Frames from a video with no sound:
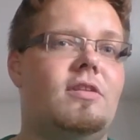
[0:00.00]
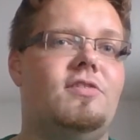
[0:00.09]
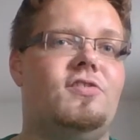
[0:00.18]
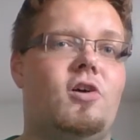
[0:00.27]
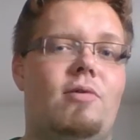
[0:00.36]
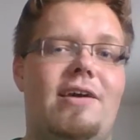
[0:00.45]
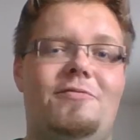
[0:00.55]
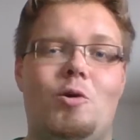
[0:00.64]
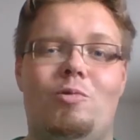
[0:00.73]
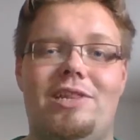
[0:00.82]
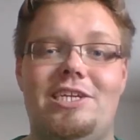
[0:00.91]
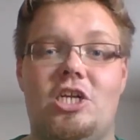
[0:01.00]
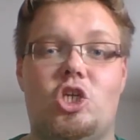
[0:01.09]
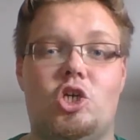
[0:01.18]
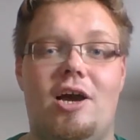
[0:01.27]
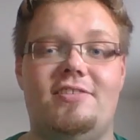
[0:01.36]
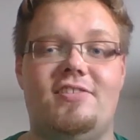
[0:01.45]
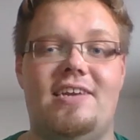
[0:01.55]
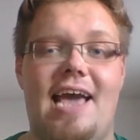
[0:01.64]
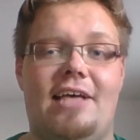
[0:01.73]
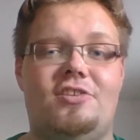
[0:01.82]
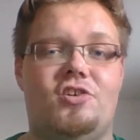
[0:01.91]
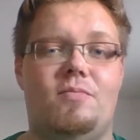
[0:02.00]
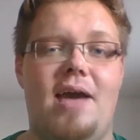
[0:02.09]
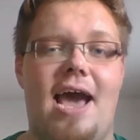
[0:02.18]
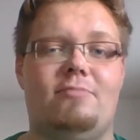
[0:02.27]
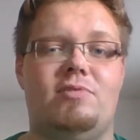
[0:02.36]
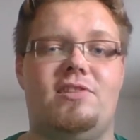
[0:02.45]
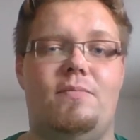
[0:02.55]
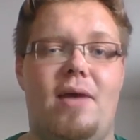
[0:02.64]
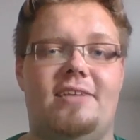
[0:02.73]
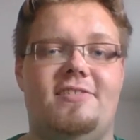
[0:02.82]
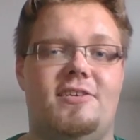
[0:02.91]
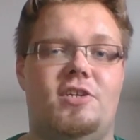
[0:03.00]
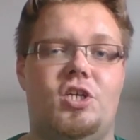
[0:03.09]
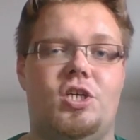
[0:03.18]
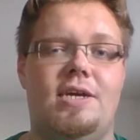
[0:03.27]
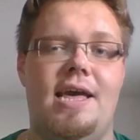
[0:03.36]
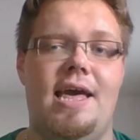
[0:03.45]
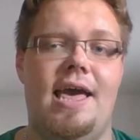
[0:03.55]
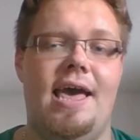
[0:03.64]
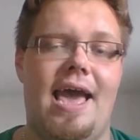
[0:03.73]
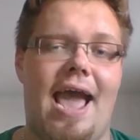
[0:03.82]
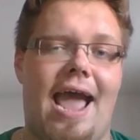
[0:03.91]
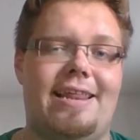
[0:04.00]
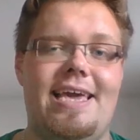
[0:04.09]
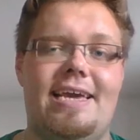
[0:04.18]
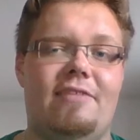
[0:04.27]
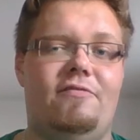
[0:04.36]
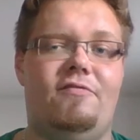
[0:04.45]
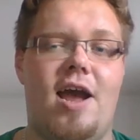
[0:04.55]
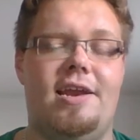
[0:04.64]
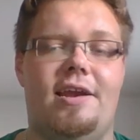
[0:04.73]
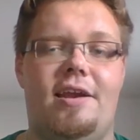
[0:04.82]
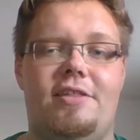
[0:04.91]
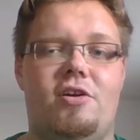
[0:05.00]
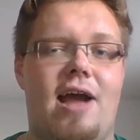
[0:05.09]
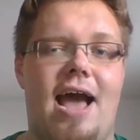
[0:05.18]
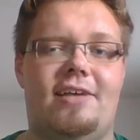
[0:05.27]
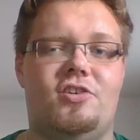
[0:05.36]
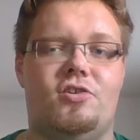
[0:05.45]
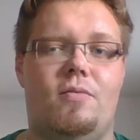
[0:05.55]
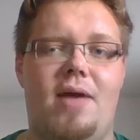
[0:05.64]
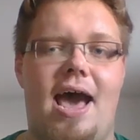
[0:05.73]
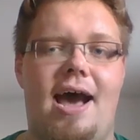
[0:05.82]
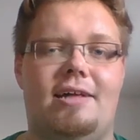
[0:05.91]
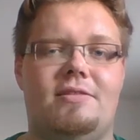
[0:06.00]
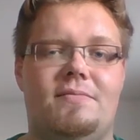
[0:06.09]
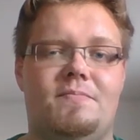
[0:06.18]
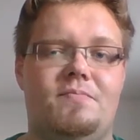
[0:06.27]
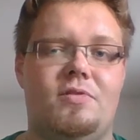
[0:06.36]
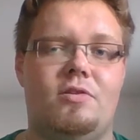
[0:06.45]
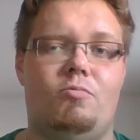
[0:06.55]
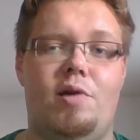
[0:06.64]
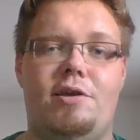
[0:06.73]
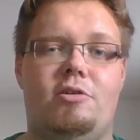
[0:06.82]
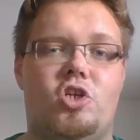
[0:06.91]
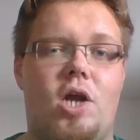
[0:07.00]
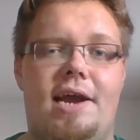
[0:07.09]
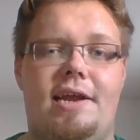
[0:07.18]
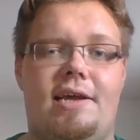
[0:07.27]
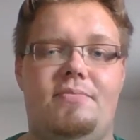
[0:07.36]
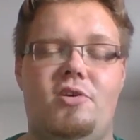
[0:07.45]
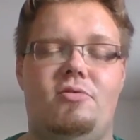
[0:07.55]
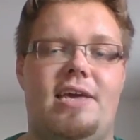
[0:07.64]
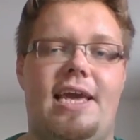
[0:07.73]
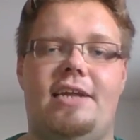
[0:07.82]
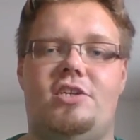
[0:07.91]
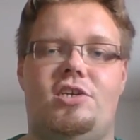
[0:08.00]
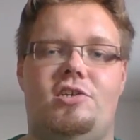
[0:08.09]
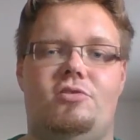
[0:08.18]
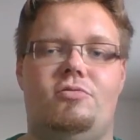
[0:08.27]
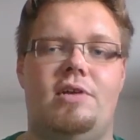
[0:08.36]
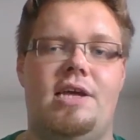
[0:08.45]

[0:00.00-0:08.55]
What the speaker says: So if you're willing to trust an astropath with a message, and he can find another astropath where you're trying to communicate to,